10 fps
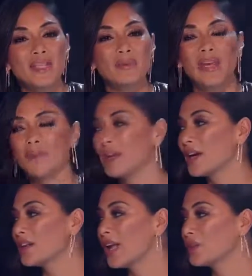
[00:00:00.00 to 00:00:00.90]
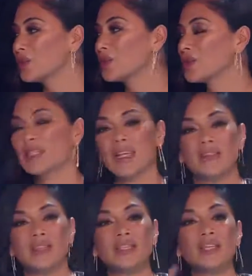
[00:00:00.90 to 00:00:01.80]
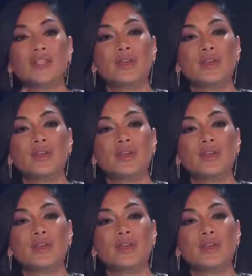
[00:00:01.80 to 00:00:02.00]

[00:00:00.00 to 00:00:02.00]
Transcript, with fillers: to be up there. Like Lulu said, this is